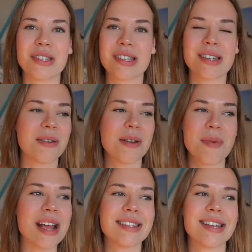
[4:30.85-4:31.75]
Just an
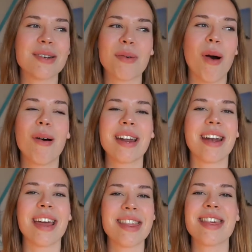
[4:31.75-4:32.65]
amazing quote, and
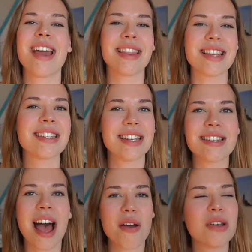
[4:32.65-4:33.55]
I think this
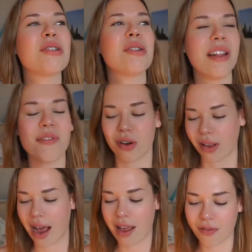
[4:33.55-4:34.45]
is how you should live your
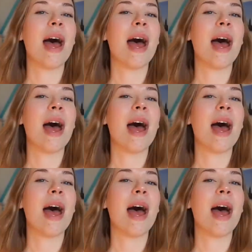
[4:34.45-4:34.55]
life.